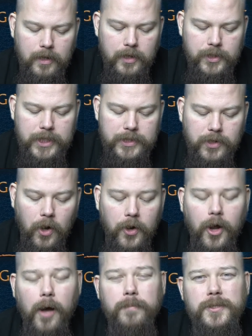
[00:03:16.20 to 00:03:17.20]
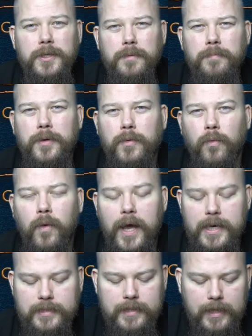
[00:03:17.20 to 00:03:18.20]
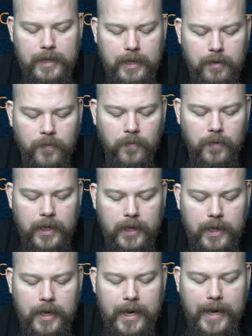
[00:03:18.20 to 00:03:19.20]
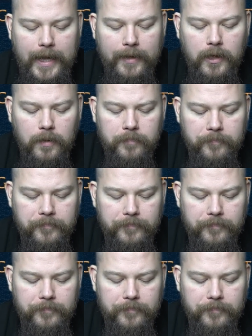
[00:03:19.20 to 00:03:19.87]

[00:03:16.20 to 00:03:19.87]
She's unarmed but wears the ring Nenya.